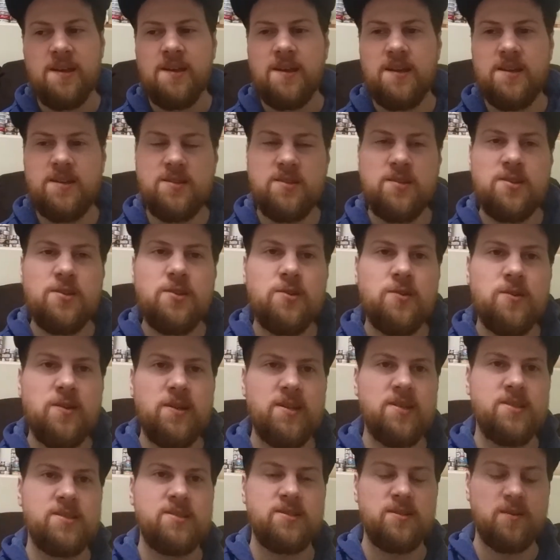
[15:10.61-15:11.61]
And two,
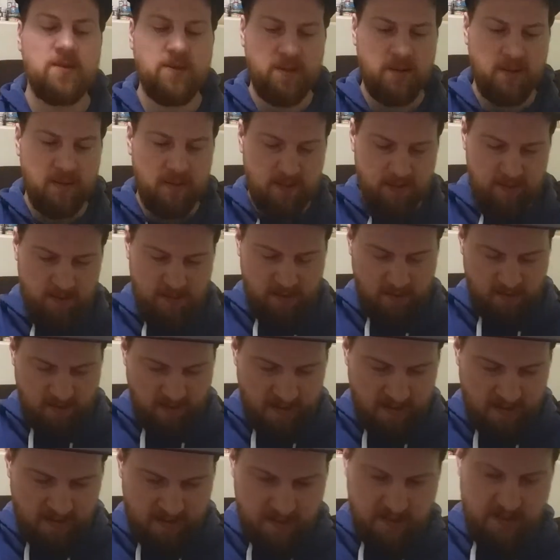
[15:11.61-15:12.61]
it's your
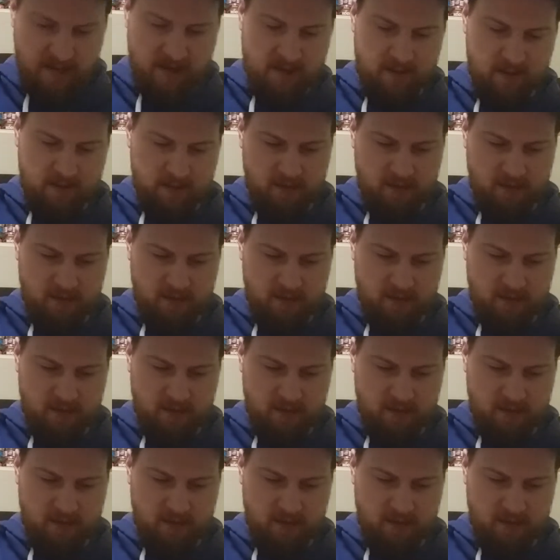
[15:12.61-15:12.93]
head is down